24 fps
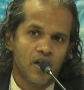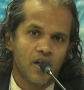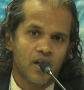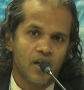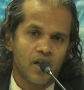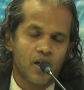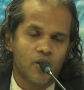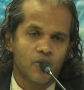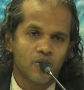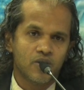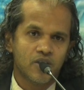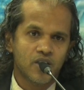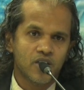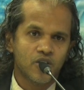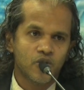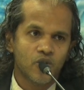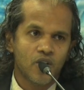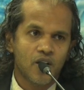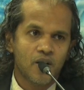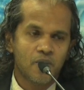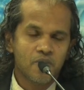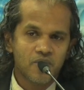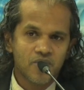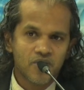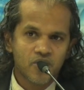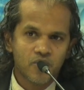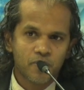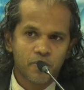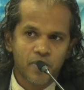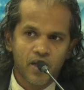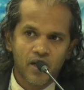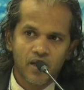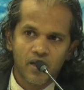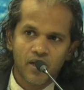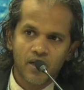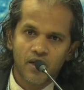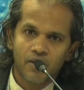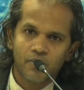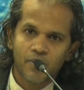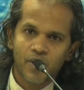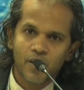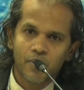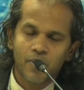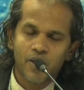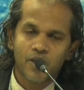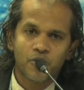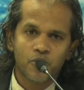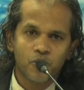Now, since you are spending
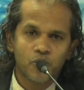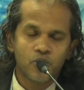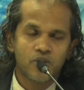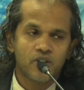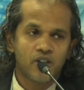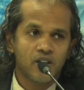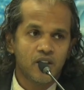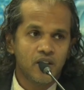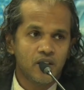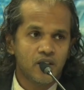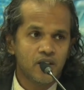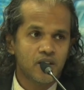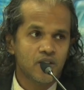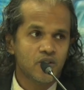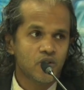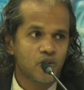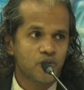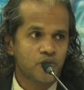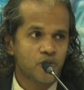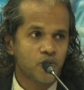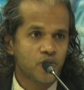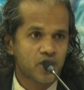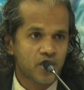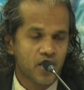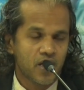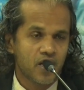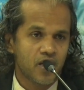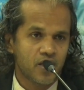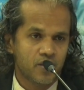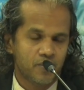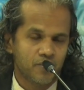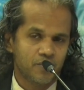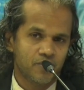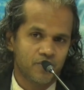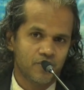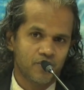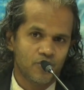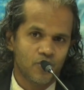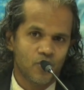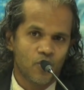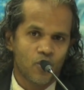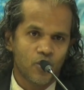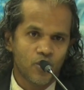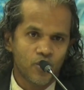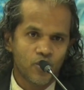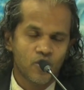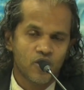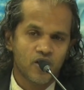maybe 2-3 years of your time
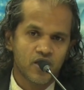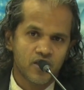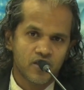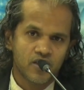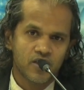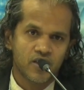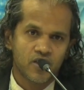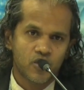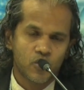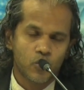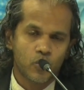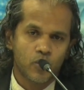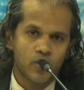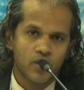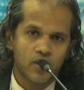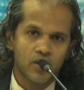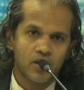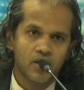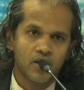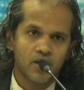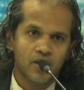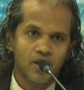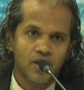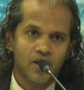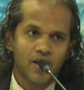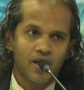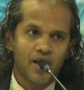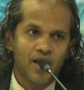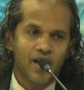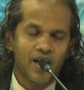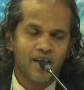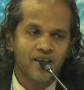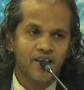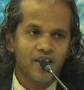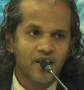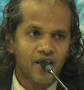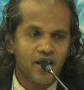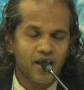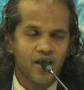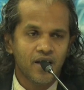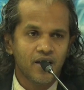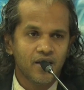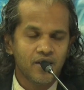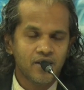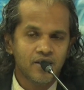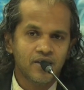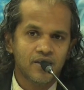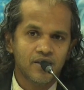on your research work, at the
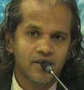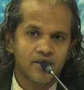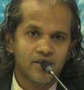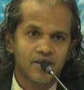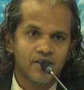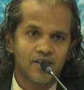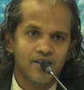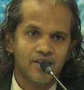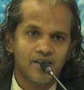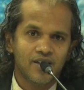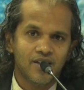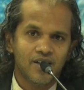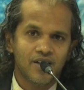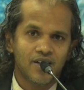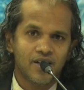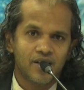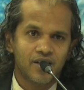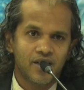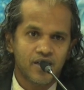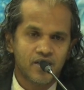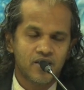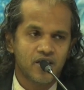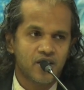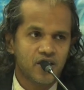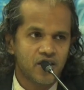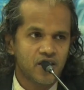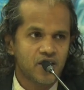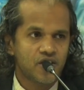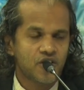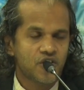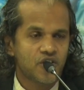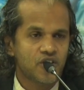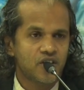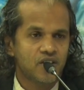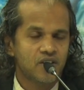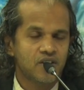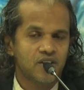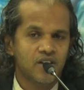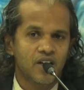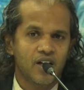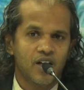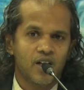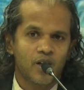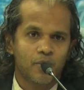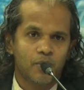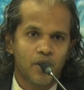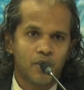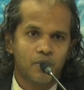end, a dissertation
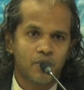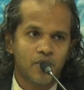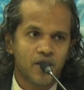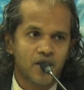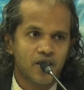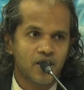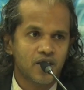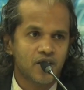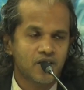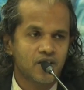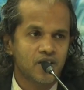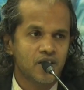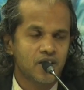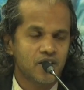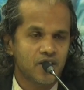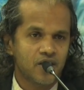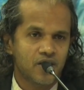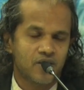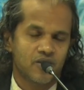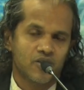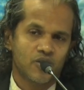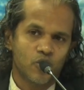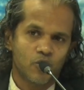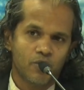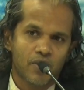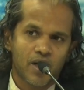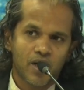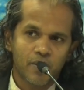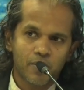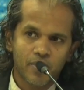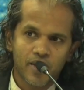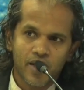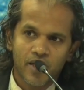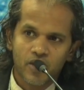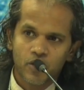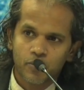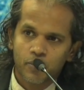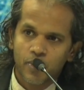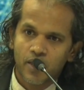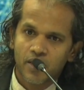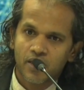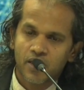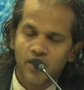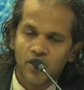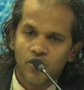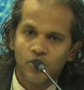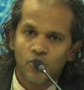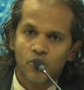and a publication, yes, you might be
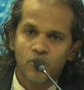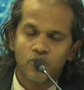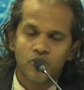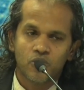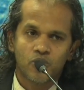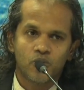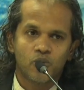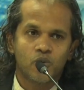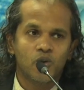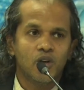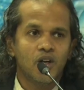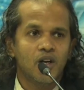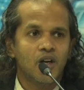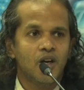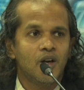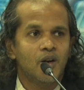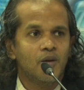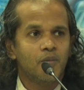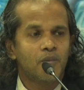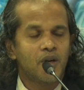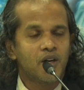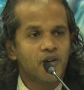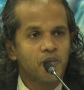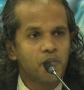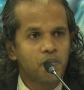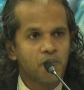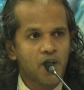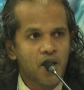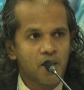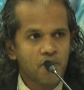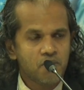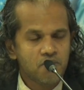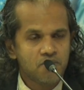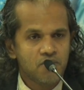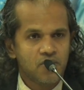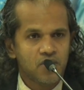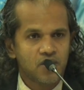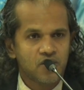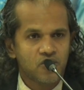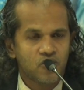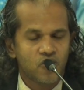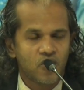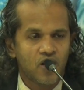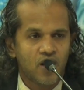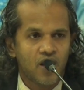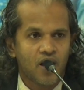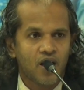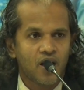expecting those two. But remember,
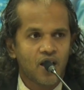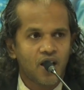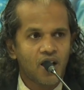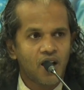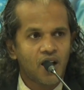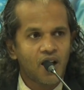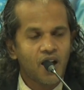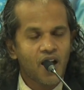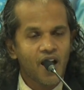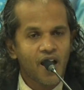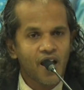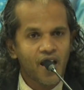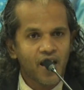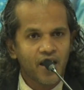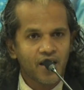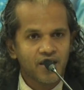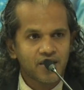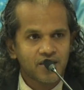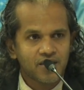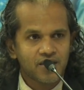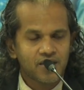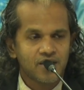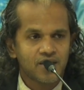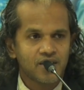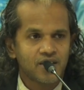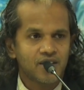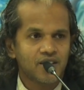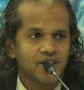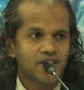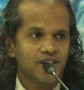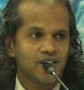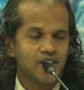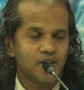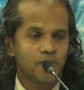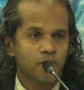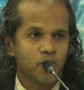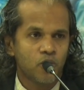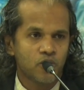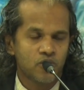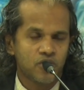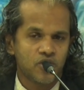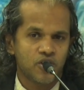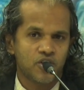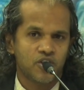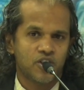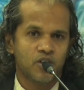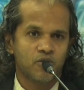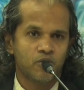Sri Lanka at a
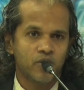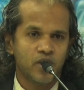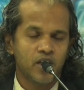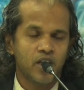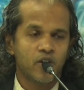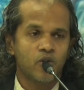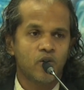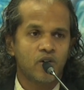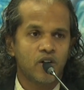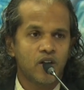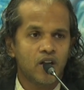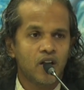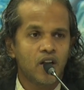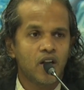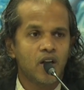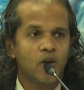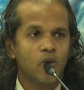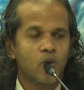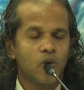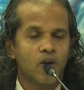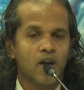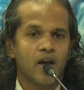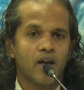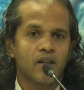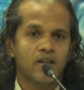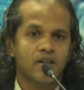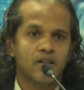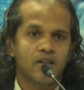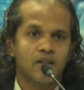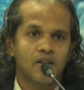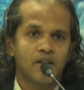position we need to really look at